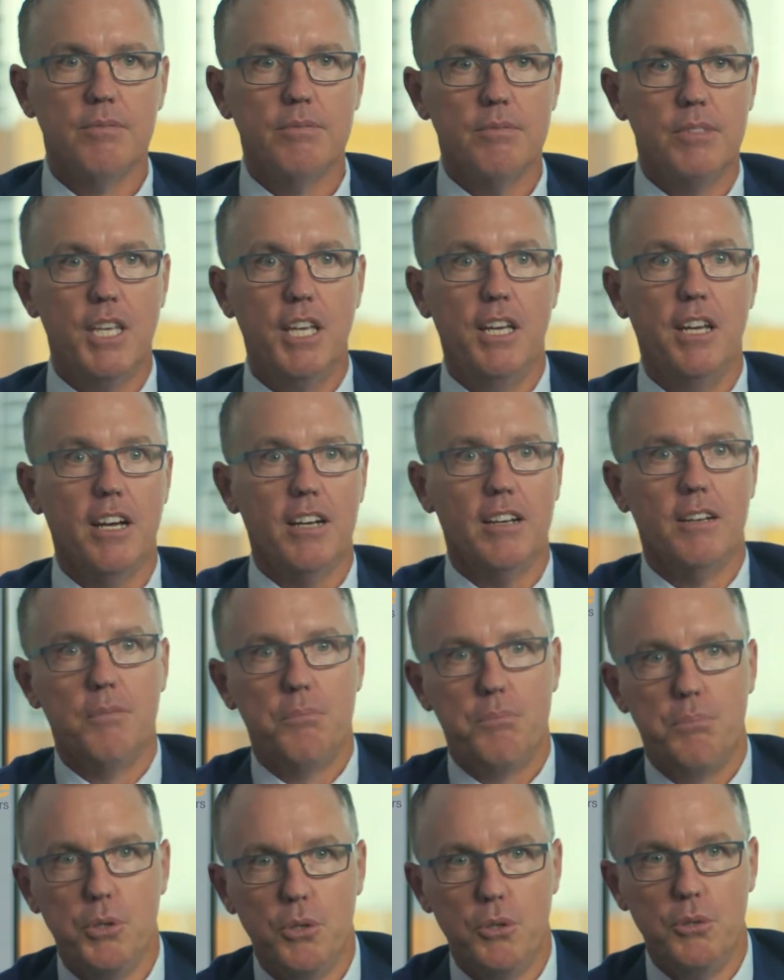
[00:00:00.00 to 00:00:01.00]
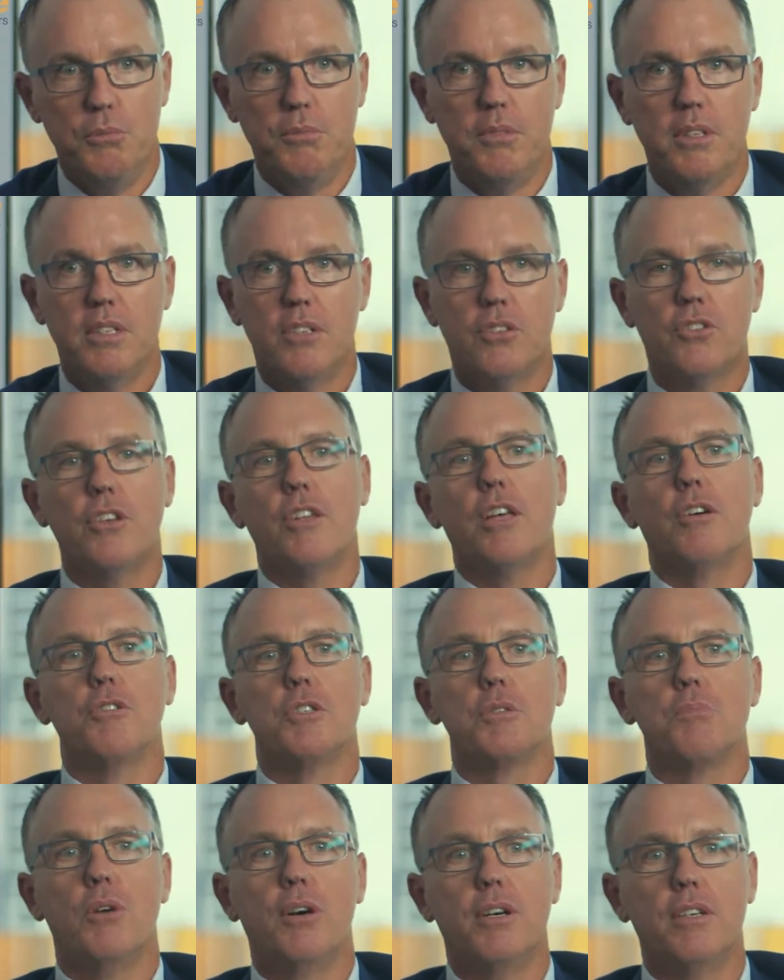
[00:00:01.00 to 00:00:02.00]
Here, boom. So that
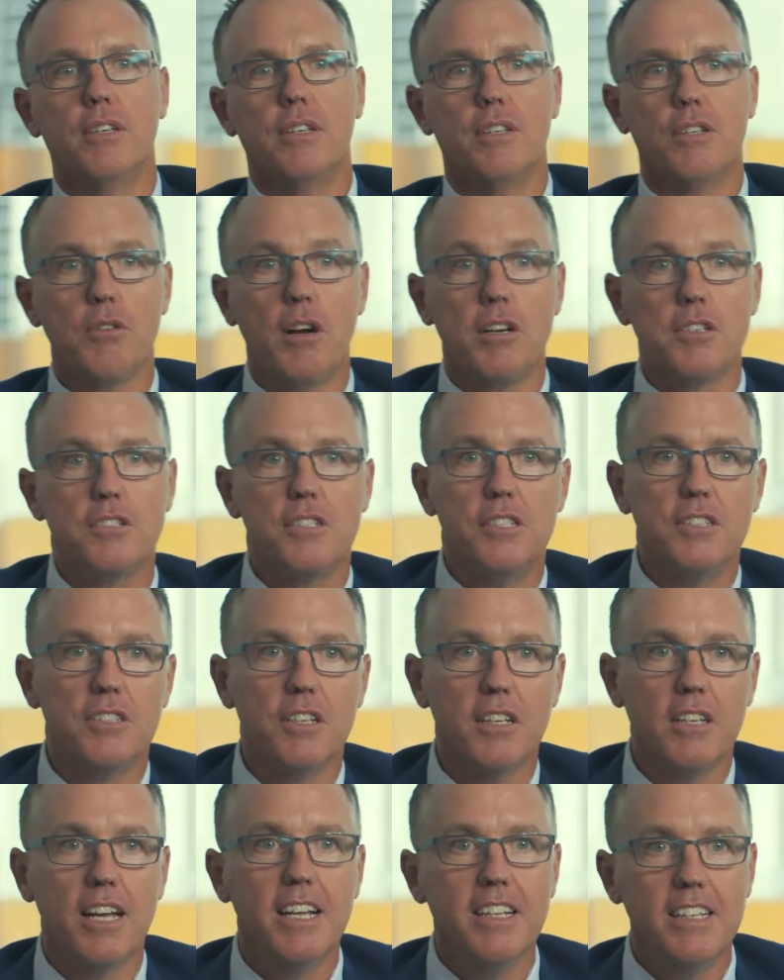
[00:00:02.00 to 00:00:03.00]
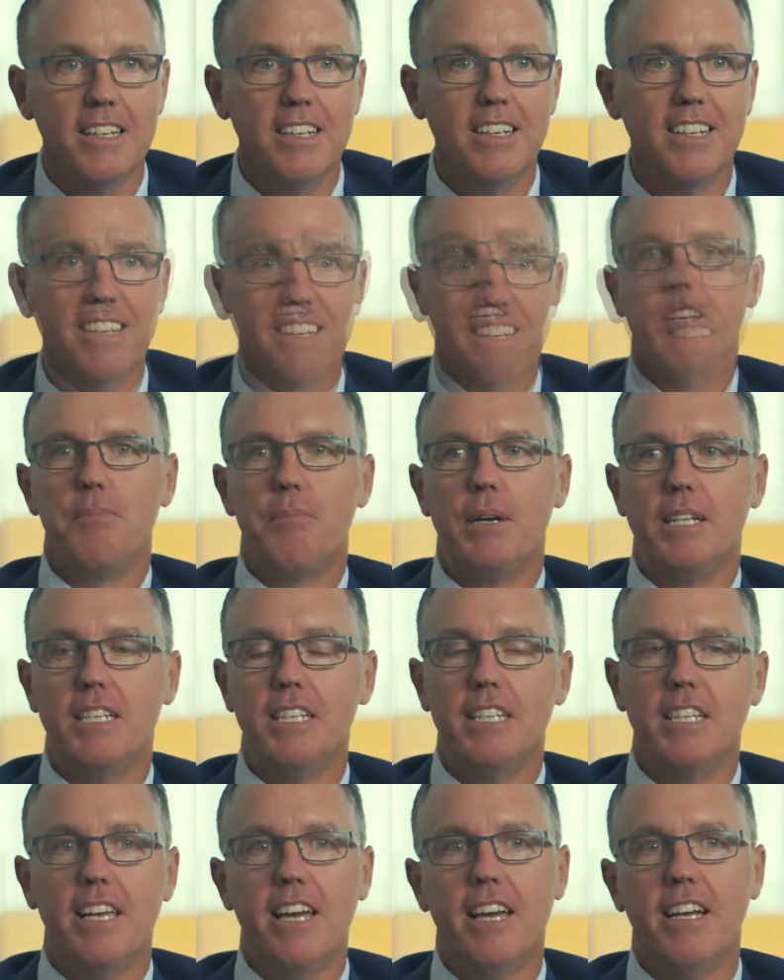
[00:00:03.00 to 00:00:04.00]
was my thrust into lending. But
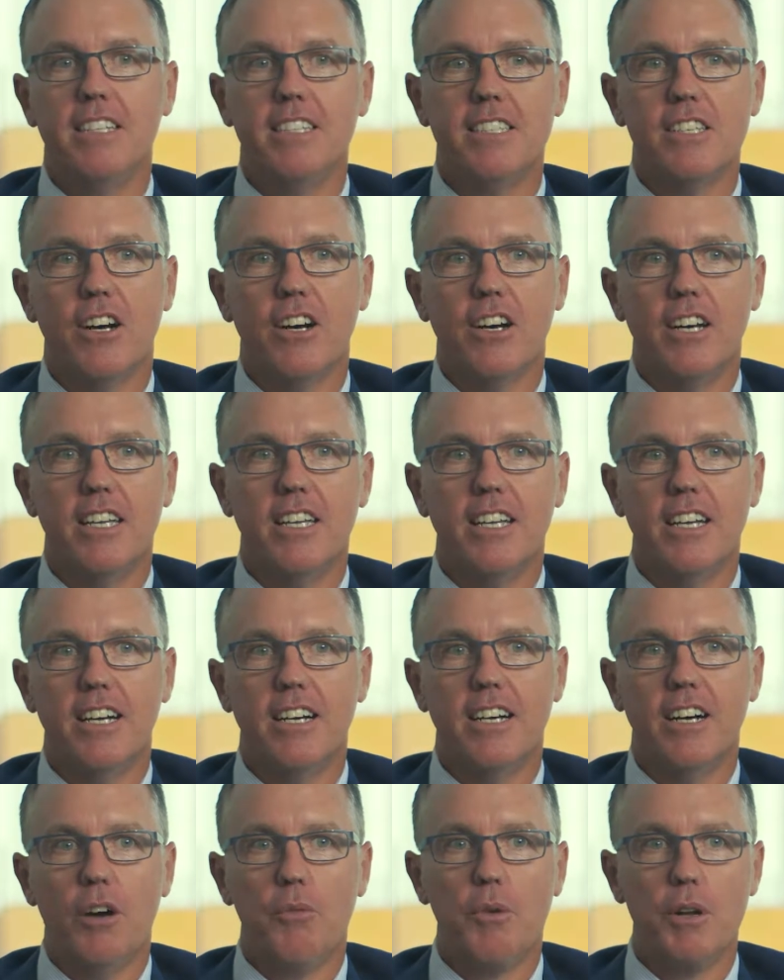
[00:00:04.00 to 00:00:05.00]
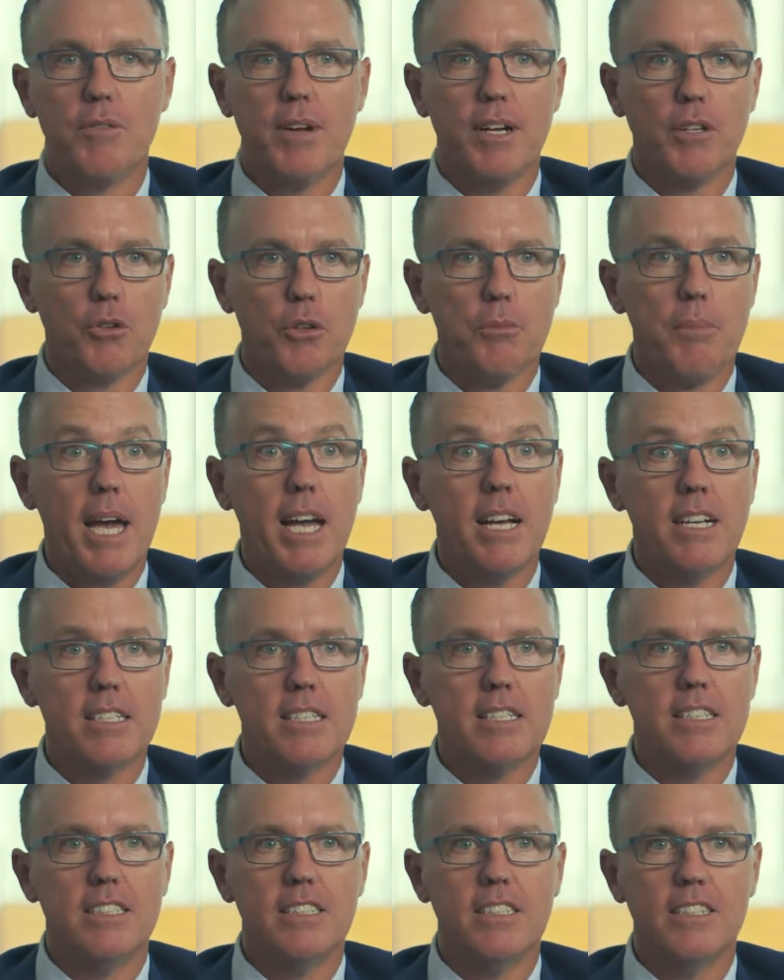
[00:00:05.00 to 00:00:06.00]
in the end, I went around all the
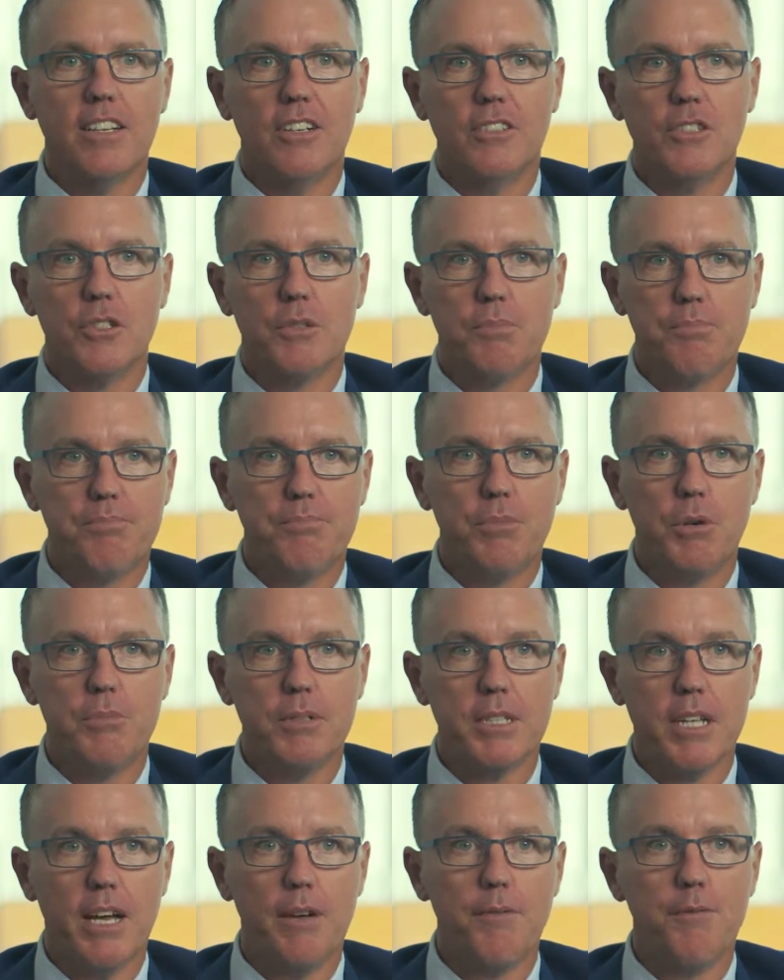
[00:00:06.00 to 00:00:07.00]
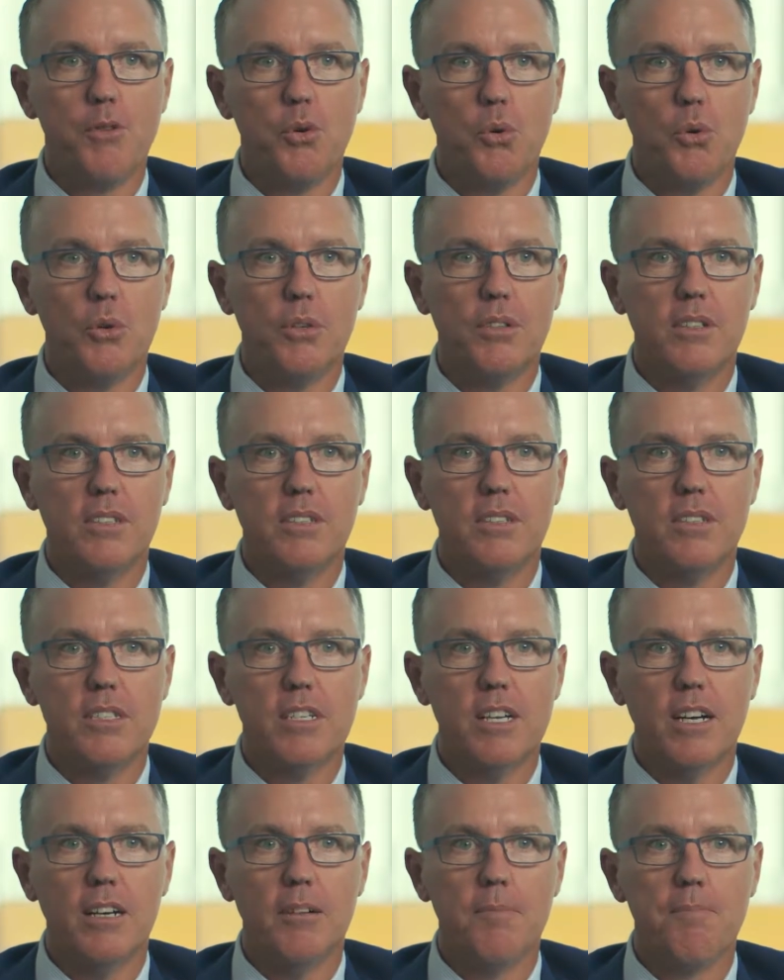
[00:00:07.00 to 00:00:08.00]
banks and I just put my name forward,
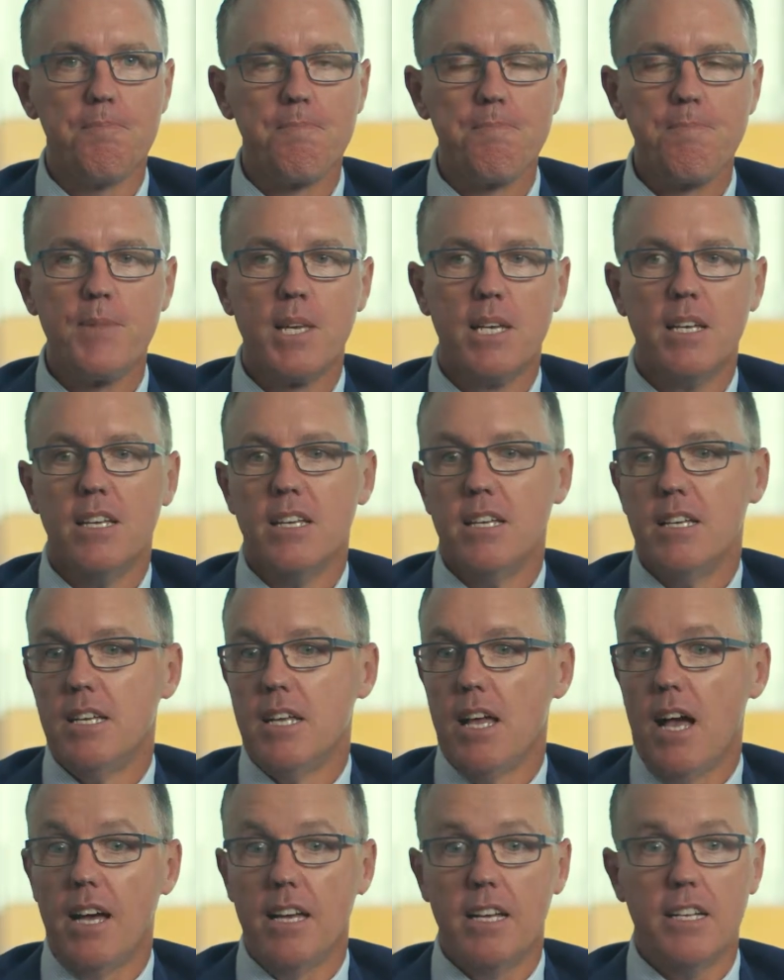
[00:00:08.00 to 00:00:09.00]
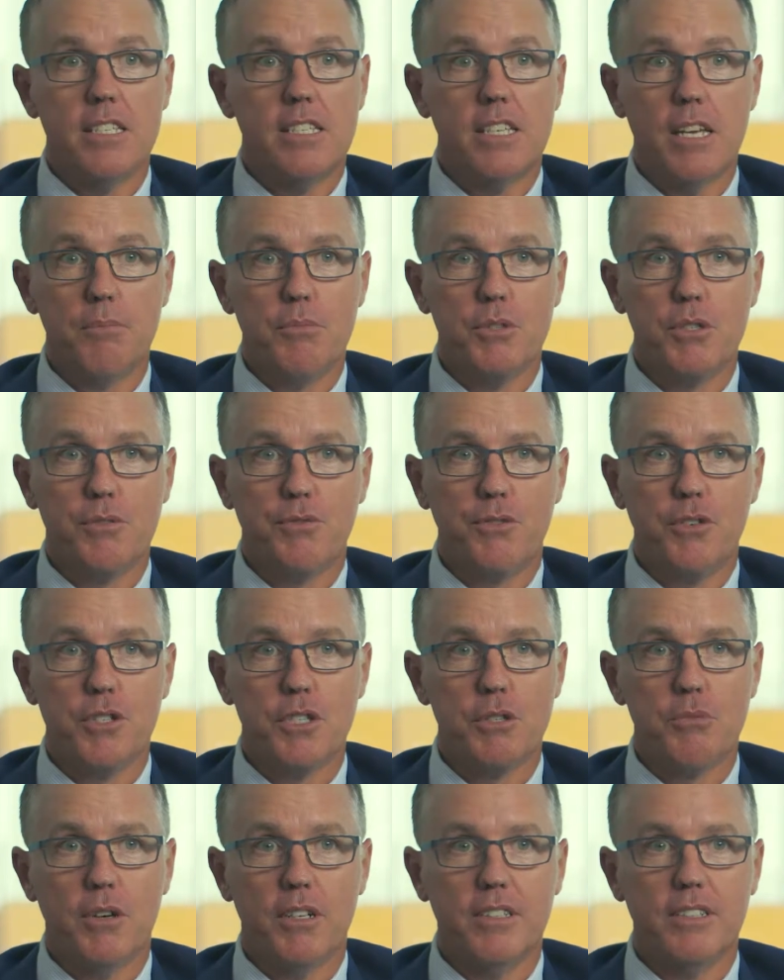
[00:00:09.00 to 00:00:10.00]
and ANZ was the
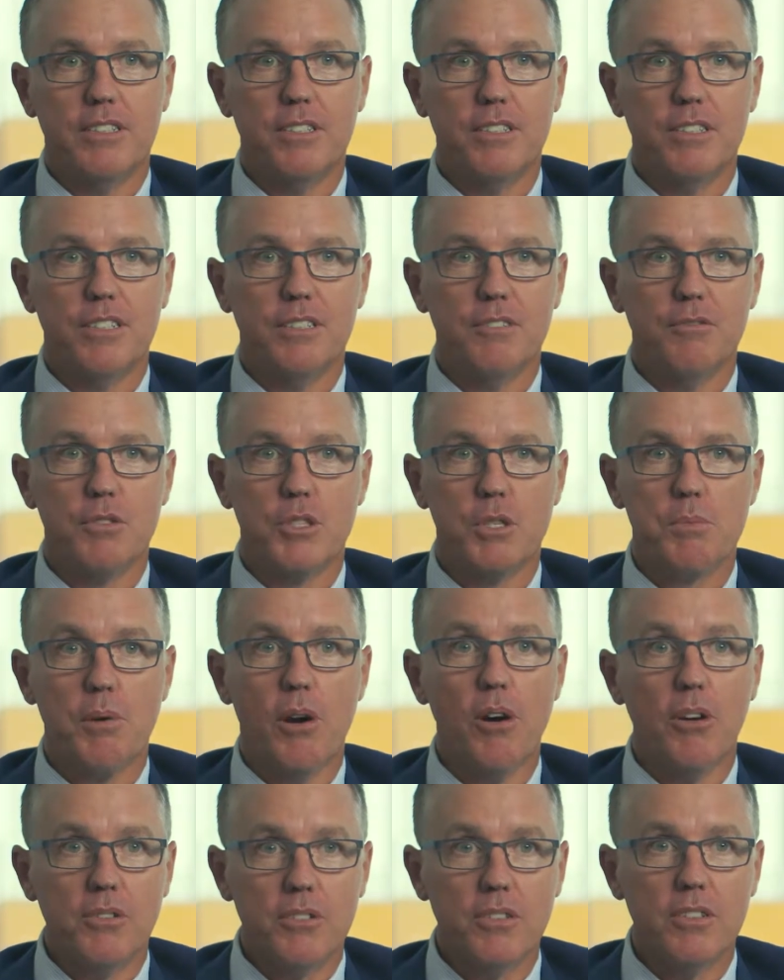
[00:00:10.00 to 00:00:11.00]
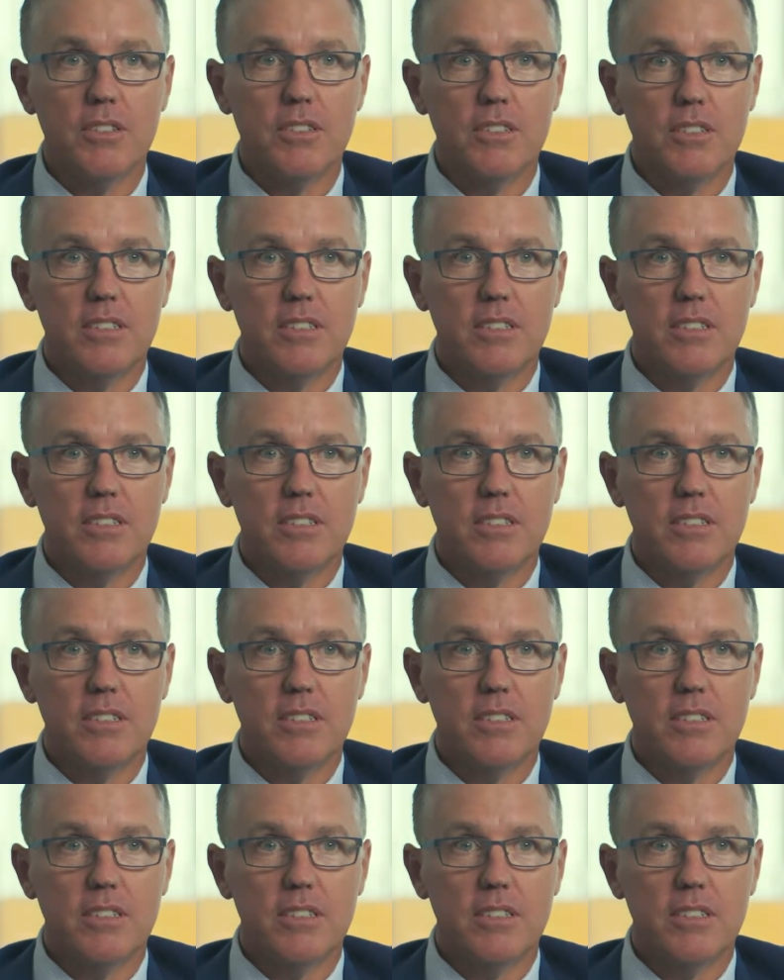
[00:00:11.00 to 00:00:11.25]
first one to respond.